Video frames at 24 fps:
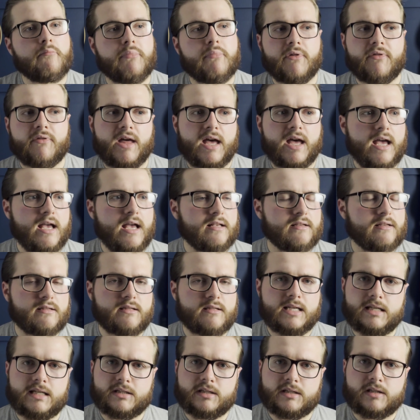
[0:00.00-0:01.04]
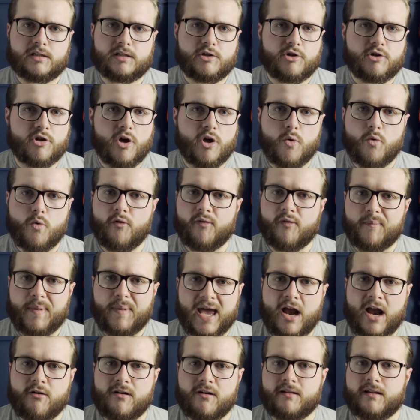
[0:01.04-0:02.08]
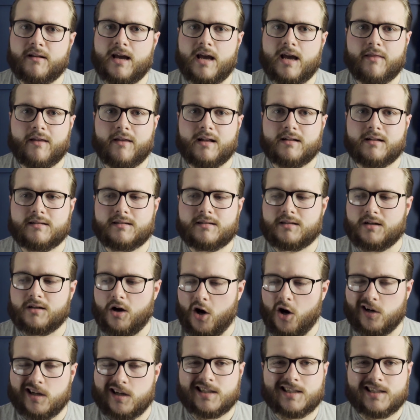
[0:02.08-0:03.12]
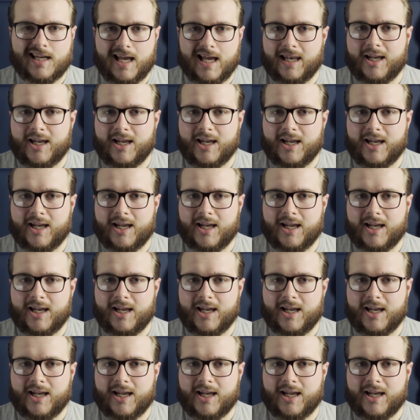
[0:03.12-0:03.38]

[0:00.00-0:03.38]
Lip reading: But there's this note of pear in there that's honestly